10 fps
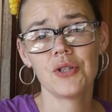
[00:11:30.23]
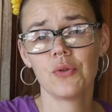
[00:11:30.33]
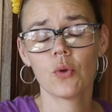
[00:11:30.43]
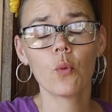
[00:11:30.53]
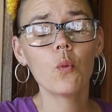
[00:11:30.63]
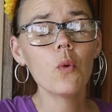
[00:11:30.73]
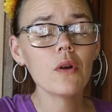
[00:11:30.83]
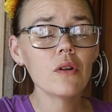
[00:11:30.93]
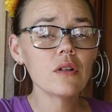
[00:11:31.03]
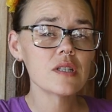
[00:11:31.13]
to the
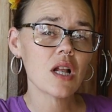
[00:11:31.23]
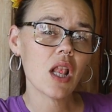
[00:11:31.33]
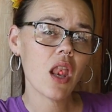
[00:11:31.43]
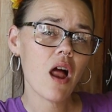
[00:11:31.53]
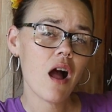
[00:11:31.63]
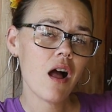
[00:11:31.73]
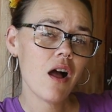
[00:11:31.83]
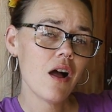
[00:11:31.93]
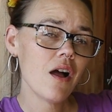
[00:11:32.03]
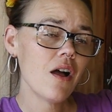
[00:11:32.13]
world's
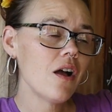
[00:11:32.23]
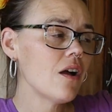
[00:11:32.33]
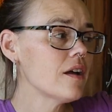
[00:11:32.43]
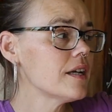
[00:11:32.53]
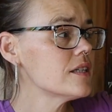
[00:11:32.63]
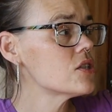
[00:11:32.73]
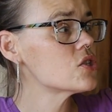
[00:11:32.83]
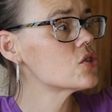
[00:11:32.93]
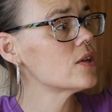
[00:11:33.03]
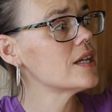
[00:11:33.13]

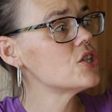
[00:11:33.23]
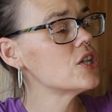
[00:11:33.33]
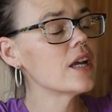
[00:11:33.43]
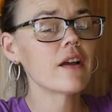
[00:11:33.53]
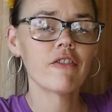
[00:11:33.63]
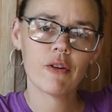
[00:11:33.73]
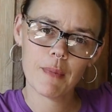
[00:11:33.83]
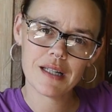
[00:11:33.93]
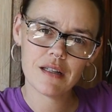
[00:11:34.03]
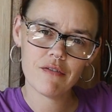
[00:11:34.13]
longest stretching
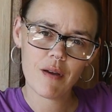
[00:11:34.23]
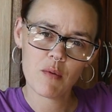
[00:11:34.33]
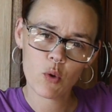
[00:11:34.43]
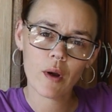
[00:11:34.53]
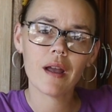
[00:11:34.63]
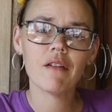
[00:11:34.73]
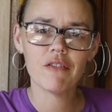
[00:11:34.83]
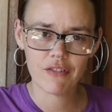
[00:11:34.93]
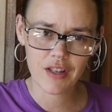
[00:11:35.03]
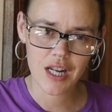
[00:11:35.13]
Fermented February
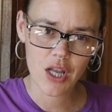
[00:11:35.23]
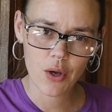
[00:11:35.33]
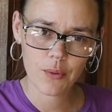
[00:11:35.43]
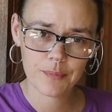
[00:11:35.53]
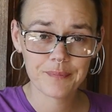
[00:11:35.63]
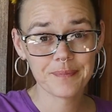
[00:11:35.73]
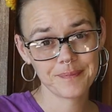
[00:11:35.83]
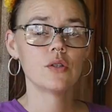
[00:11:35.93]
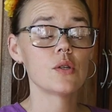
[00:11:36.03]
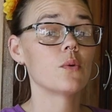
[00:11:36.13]
video.
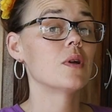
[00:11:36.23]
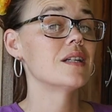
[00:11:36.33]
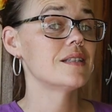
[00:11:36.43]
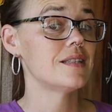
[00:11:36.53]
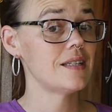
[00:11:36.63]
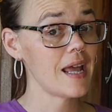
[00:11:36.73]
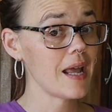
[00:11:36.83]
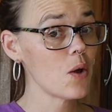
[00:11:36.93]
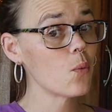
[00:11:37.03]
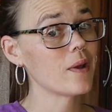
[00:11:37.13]
So
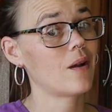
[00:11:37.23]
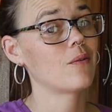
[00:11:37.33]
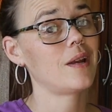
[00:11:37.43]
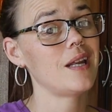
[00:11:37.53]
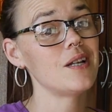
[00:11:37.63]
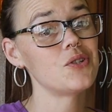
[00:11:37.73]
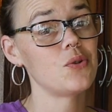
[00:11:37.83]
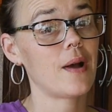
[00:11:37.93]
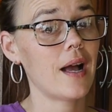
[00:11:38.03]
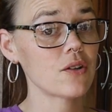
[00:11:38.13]
today we are ready
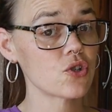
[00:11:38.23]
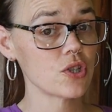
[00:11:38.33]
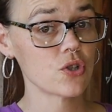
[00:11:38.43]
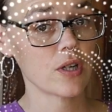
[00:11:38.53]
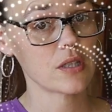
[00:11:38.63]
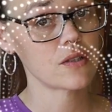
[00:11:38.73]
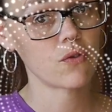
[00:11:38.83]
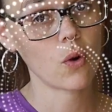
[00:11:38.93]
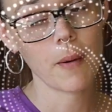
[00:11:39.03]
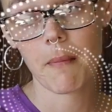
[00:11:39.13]
to actually
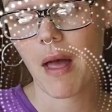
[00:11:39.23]
transform